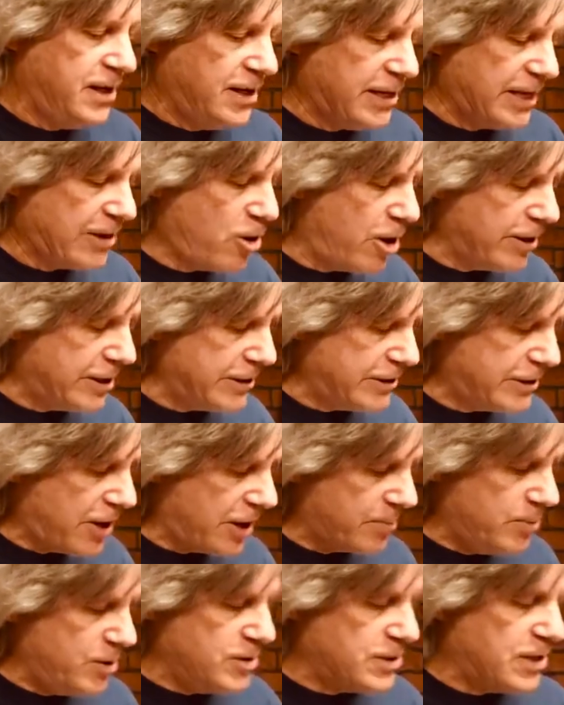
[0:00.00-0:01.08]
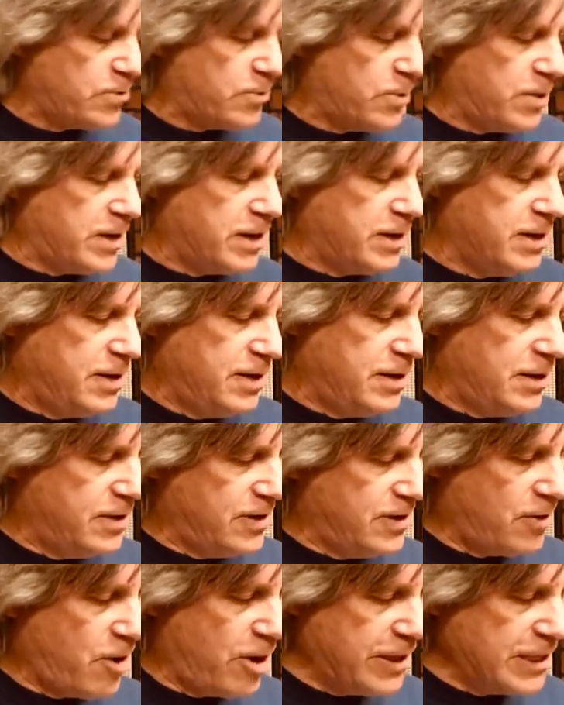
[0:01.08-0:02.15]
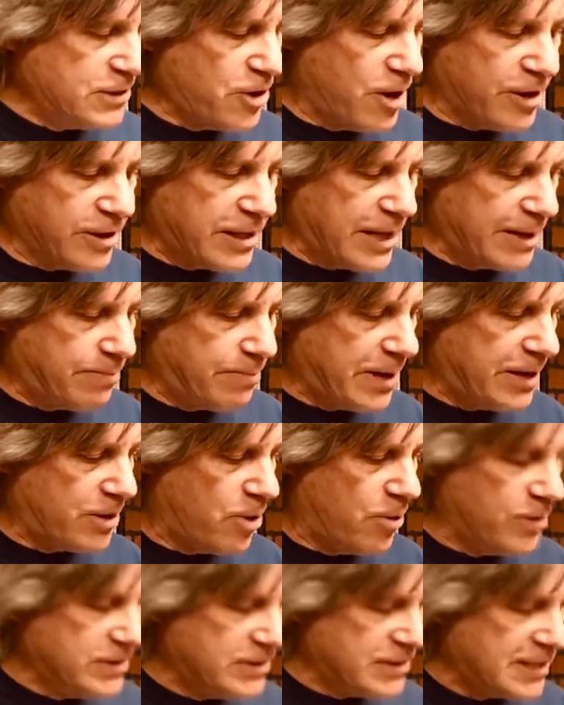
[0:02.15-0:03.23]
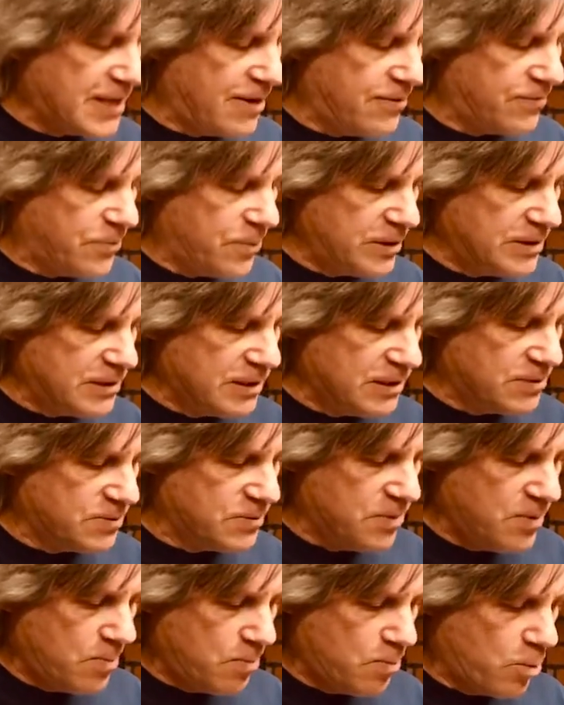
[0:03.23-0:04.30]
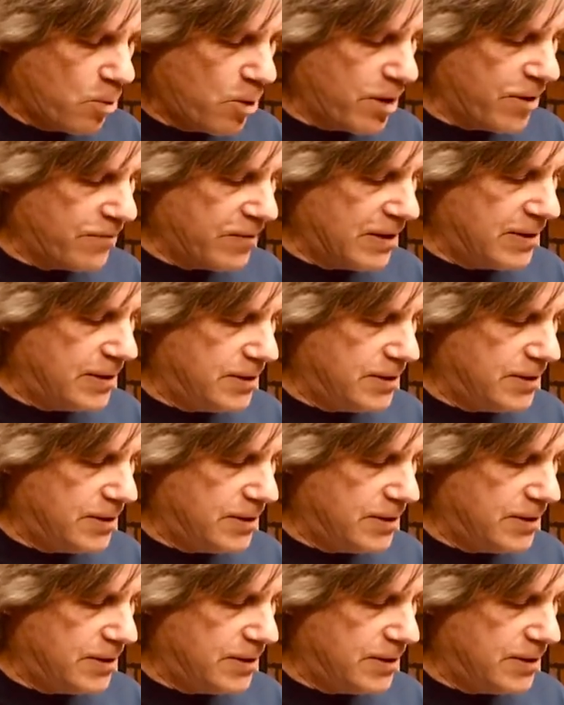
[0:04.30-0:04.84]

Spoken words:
like honky-tonk music, where honky-tonk like Buck Owens stuff, which is more of a...